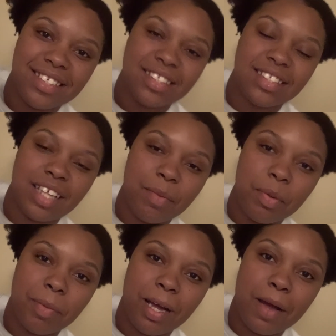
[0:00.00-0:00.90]
just
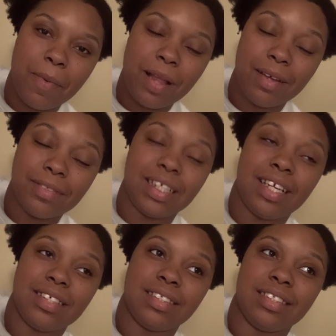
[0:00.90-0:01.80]
stopping by while I was
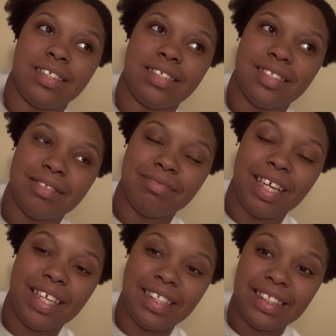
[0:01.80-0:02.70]
actually
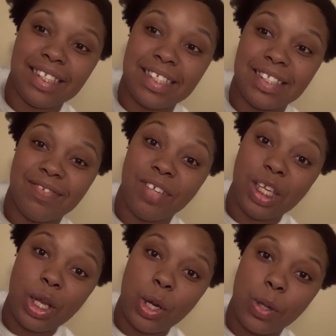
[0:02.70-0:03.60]
editing this
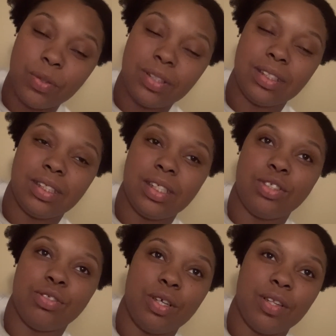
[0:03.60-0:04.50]
video, just to
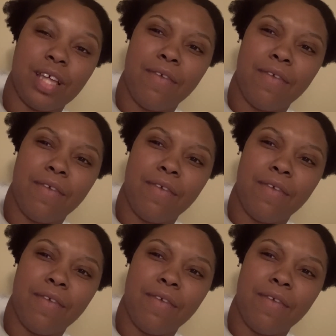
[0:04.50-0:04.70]
let you know that I